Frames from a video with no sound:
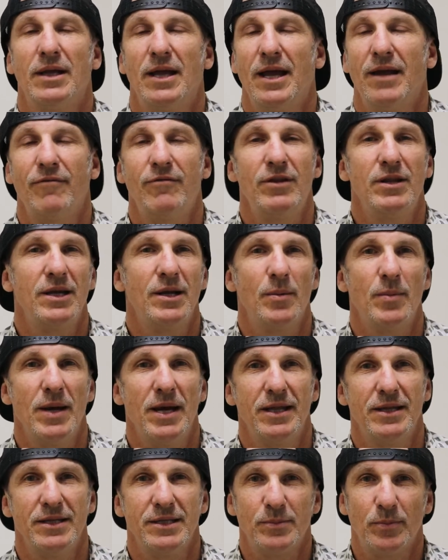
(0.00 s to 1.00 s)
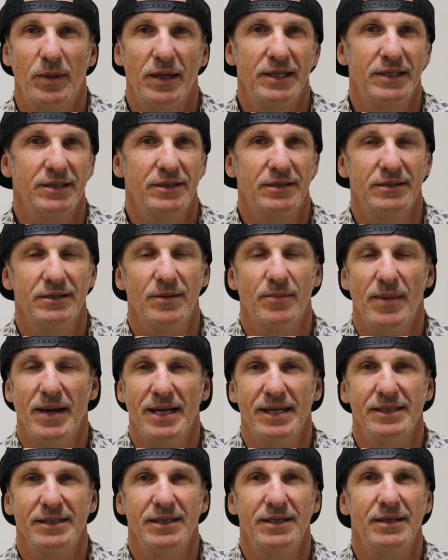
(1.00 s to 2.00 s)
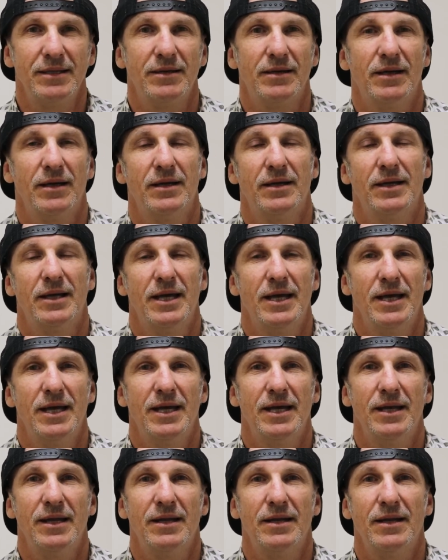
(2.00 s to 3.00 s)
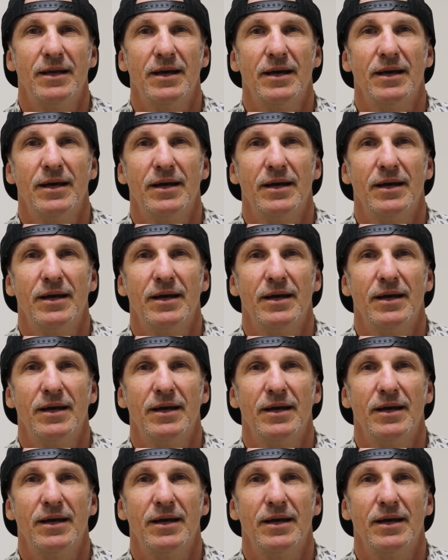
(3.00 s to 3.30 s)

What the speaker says: Everything about this place is amazing. And